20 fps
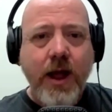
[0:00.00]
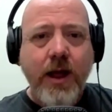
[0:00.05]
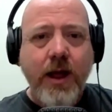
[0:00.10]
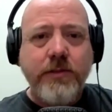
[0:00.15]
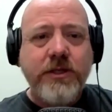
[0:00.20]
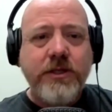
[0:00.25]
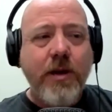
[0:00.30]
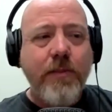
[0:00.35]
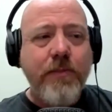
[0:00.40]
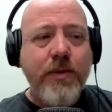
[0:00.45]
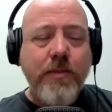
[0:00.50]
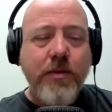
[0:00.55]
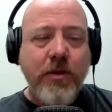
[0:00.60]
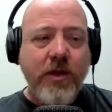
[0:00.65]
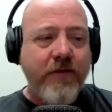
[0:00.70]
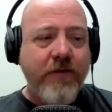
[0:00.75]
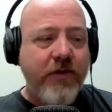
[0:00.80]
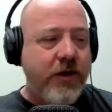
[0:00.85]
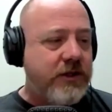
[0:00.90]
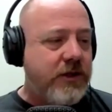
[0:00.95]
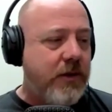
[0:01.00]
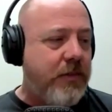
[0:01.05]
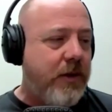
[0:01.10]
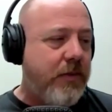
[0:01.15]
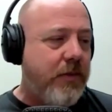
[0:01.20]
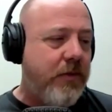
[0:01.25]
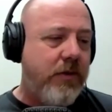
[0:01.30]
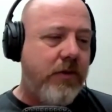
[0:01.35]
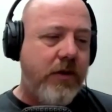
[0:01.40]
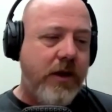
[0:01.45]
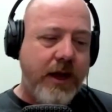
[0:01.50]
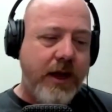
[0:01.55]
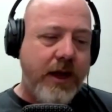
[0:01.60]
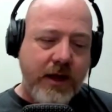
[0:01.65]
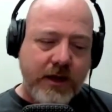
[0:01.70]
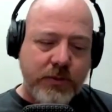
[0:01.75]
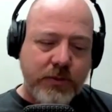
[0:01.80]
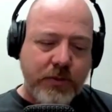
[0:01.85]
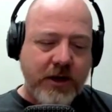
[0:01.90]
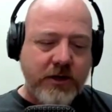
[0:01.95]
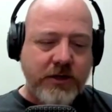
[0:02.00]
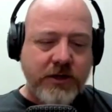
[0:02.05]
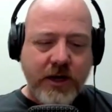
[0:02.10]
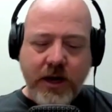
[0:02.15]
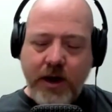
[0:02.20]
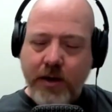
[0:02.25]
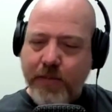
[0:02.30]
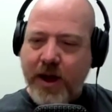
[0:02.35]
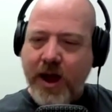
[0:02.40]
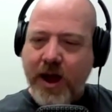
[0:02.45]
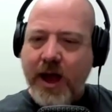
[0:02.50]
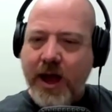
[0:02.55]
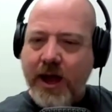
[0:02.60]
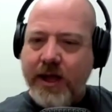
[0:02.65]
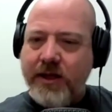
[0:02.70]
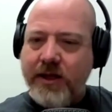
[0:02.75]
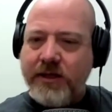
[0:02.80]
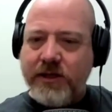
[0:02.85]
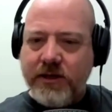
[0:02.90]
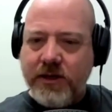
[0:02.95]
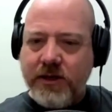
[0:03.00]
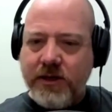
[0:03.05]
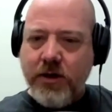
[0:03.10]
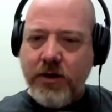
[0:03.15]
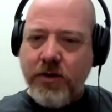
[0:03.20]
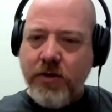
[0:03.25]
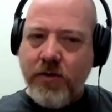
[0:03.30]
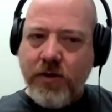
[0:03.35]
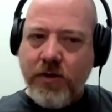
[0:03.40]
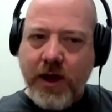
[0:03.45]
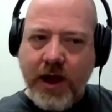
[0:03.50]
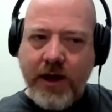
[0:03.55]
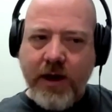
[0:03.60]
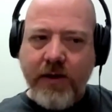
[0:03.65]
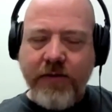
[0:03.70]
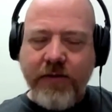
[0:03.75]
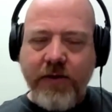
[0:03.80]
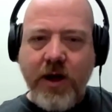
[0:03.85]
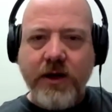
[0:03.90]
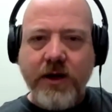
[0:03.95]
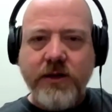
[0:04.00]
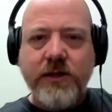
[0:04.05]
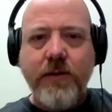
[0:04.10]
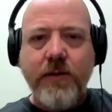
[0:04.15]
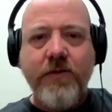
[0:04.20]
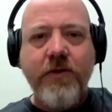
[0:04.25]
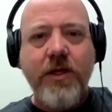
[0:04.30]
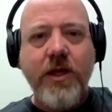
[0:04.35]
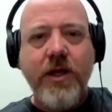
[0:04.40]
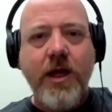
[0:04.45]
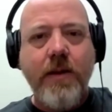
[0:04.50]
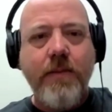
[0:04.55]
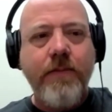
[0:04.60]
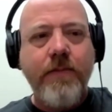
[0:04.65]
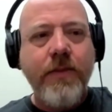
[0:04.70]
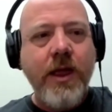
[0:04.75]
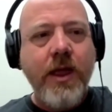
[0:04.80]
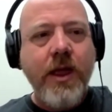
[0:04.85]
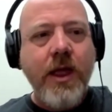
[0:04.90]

Um, some people I've heard some people are like, especially up high, this is a new kind of concept for them.